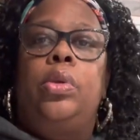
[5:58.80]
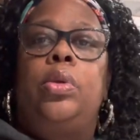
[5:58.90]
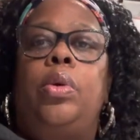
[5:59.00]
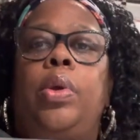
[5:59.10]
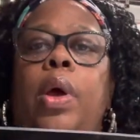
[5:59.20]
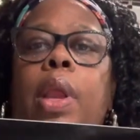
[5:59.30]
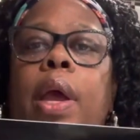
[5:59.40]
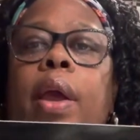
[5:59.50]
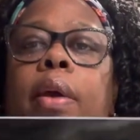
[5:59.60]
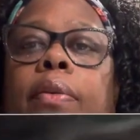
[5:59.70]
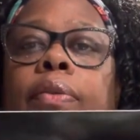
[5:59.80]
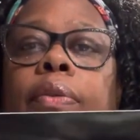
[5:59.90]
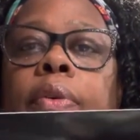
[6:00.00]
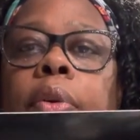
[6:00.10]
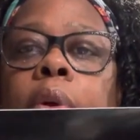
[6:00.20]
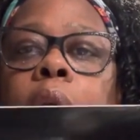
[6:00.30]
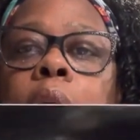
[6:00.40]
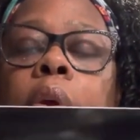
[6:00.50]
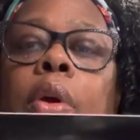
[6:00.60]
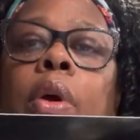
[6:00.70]
So now I have
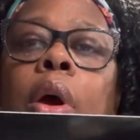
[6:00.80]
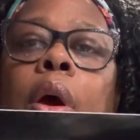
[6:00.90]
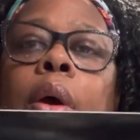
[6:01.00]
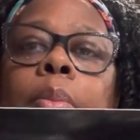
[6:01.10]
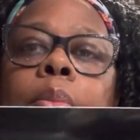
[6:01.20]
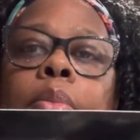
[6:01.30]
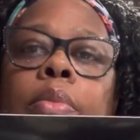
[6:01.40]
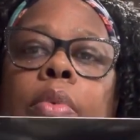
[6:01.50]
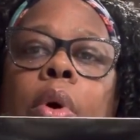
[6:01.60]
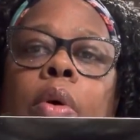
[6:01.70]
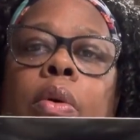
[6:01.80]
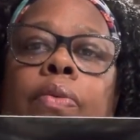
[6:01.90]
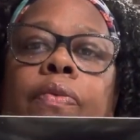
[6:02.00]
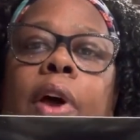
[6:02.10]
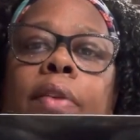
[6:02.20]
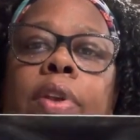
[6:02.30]
um, all five of